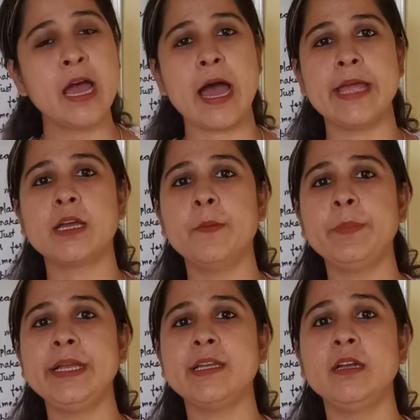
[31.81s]
I
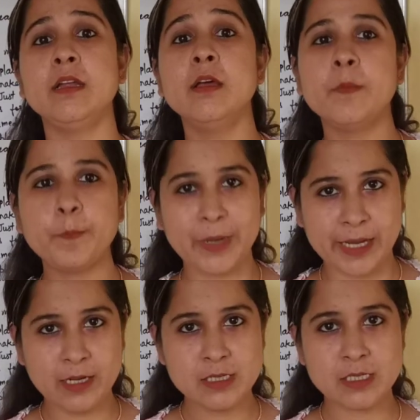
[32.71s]
completed
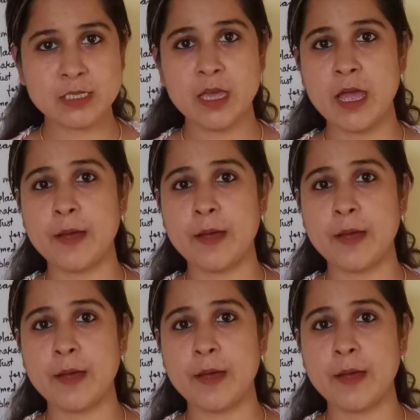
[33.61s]
plains,